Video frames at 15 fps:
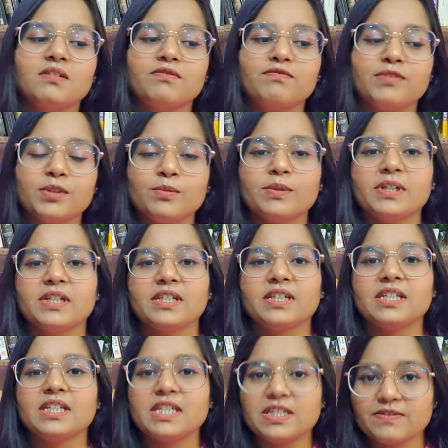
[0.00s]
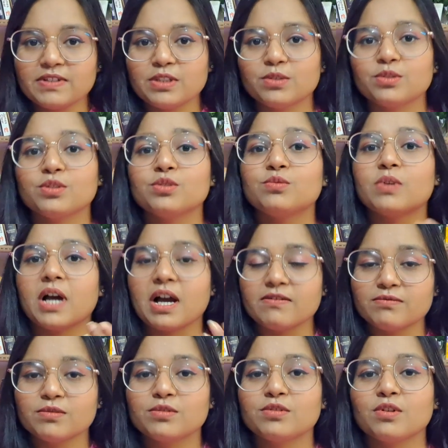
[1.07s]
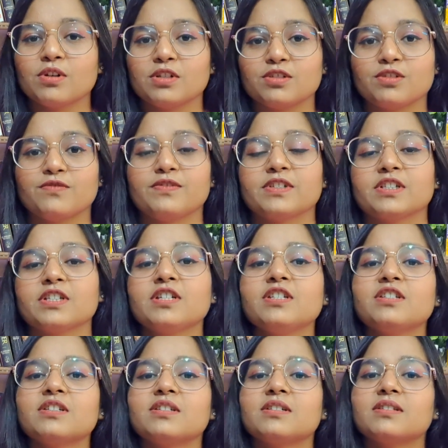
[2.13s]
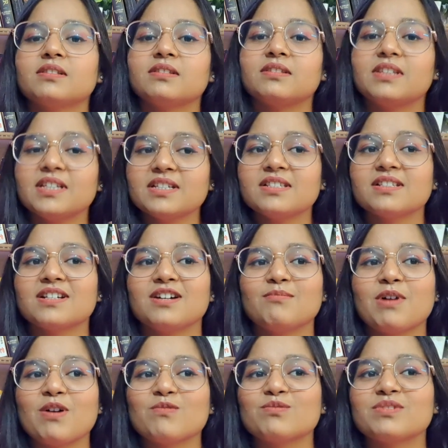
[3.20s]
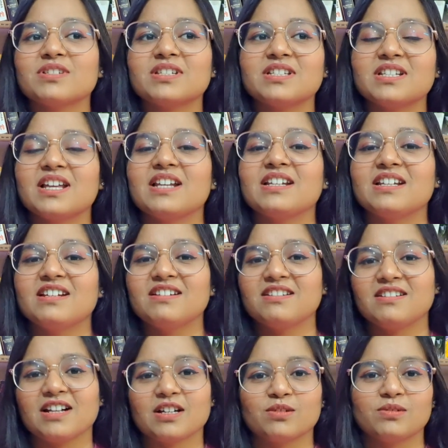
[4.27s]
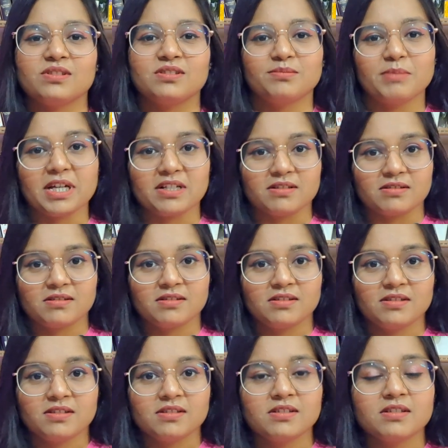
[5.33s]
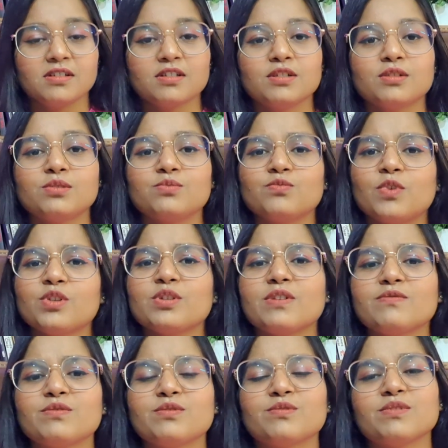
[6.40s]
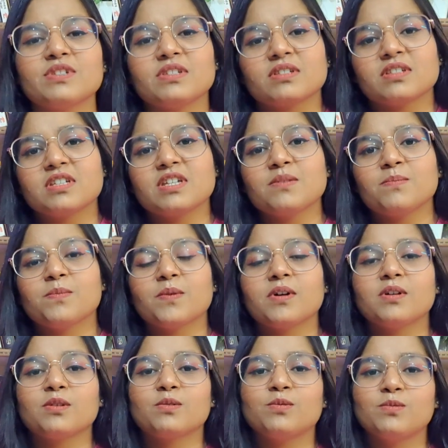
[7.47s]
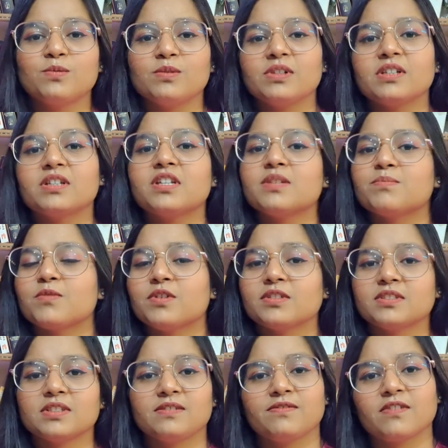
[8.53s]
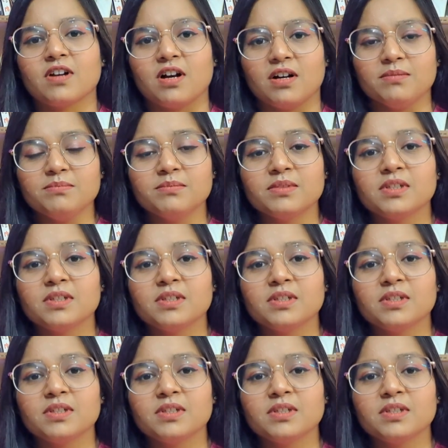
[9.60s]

fluently, even though you have good knowledge of English, things come out in an irregular manner. What you have to do is keep a cool, keep yourself calm.